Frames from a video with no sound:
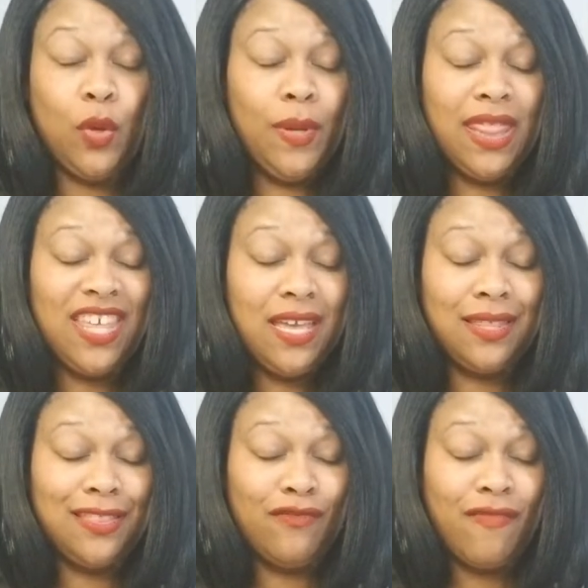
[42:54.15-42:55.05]
You would think
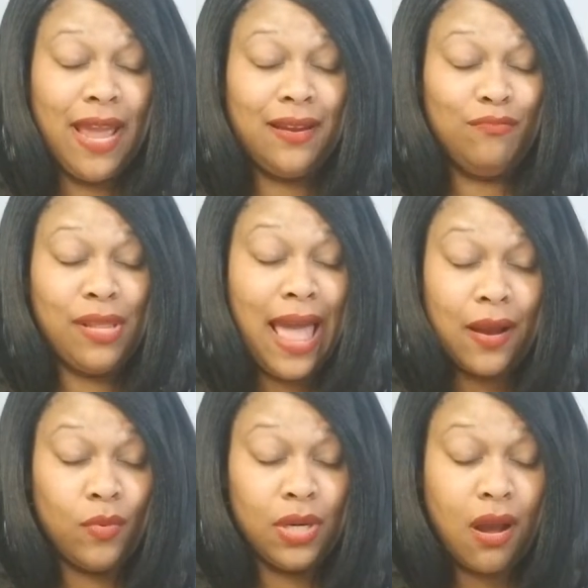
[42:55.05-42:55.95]
that the red and
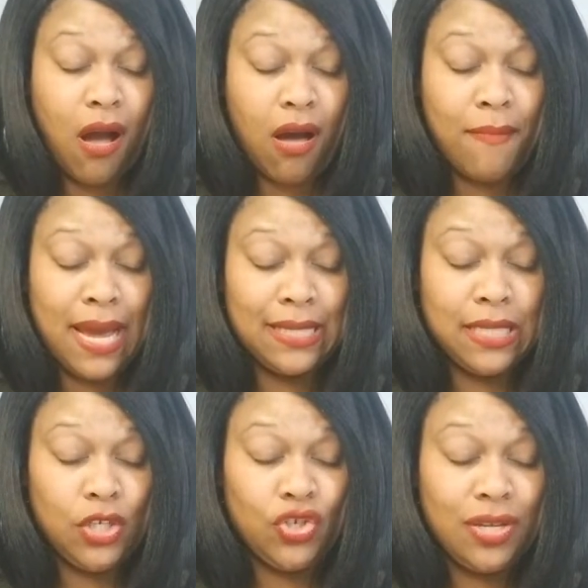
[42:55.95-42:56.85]
black would have caught my
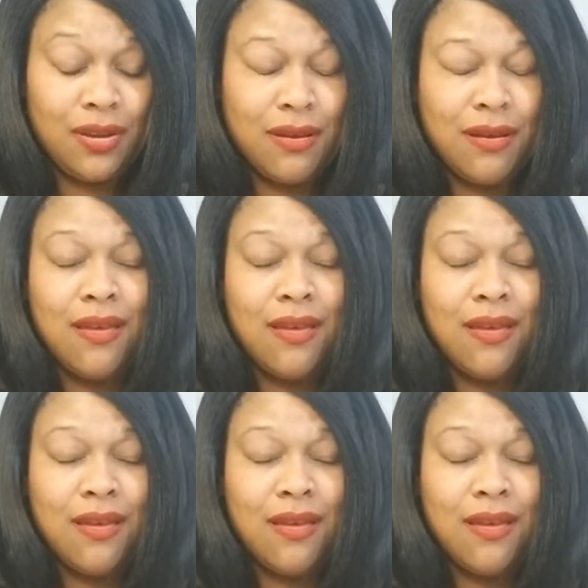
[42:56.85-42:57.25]
attention.